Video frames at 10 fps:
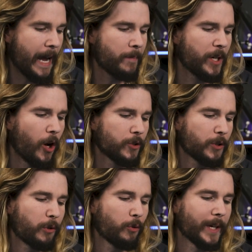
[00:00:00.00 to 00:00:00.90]
Gambit
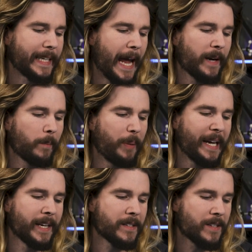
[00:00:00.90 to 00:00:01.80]
also threw a can of
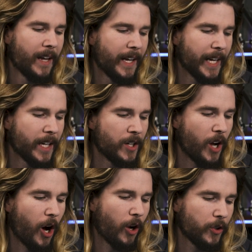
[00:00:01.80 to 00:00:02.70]
beans in an
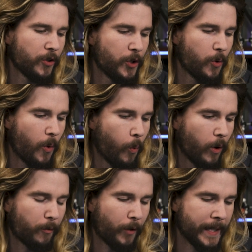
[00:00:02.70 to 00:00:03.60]
all-new
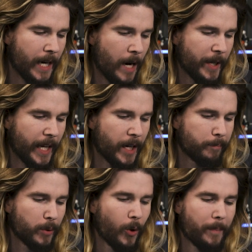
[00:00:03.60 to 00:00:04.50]
Wolverine comic, and
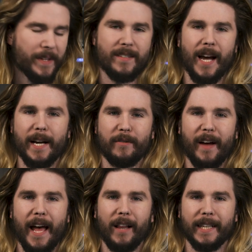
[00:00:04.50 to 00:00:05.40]
it blew up the side of a
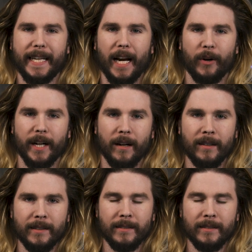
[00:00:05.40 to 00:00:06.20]
helicarrier.